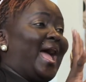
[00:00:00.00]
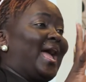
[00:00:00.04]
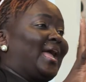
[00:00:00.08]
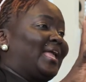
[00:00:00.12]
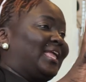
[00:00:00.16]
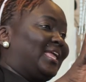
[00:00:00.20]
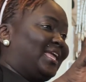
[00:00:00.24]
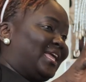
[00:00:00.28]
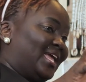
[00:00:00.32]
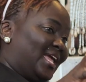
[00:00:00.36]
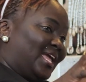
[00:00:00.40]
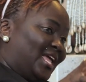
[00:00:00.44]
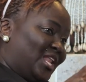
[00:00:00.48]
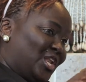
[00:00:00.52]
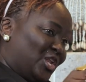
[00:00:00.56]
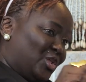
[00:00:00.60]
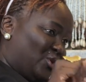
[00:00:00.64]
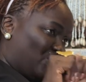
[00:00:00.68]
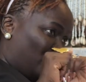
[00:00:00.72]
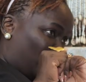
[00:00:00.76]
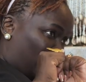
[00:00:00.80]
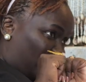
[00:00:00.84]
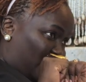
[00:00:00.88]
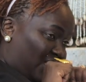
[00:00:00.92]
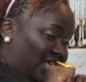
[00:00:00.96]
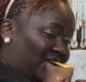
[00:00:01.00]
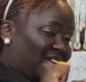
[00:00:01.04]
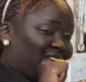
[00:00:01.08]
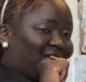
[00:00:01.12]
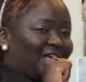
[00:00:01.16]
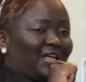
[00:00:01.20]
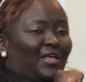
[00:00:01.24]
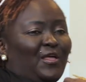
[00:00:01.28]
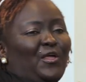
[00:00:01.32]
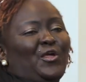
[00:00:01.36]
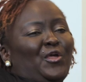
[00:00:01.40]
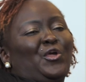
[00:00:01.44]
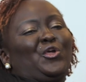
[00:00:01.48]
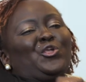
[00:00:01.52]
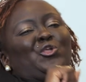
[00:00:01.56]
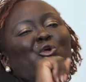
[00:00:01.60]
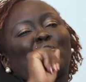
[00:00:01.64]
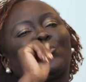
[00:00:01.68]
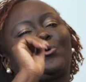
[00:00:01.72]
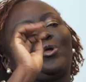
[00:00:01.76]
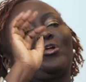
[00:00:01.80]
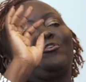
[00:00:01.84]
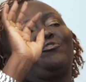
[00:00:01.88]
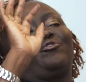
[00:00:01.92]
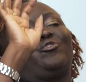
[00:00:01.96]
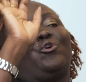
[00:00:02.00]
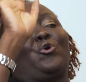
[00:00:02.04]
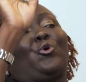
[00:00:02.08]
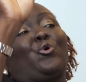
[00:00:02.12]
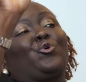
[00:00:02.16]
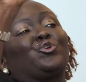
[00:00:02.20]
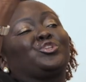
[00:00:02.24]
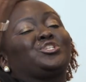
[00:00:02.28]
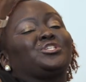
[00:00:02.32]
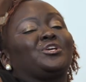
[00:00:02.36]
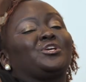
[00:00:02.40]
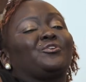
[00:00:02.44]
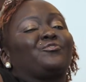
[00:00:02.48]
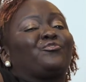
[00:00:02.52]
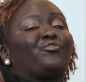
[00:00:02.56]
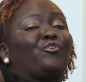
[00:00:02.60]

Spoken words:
again, you think you're going for coaching